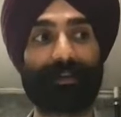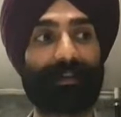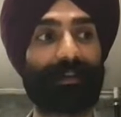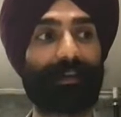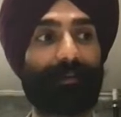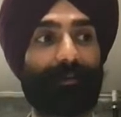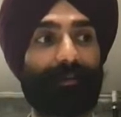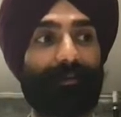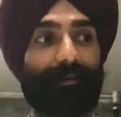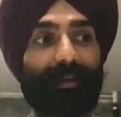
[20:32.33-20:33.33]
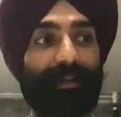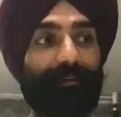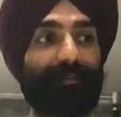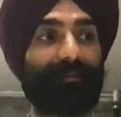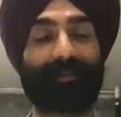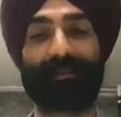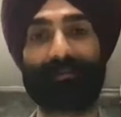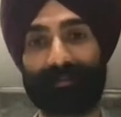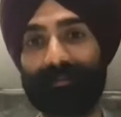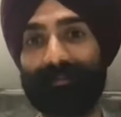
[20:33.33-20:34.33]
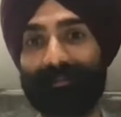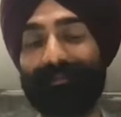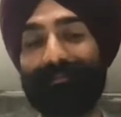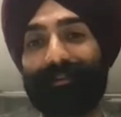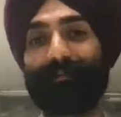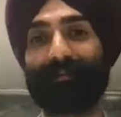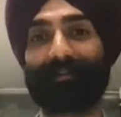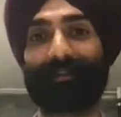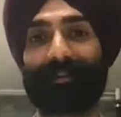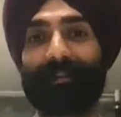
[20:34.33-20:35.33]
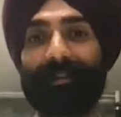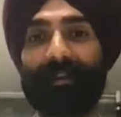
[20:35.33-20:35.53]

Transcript: like I will be able to continue to develop this thing.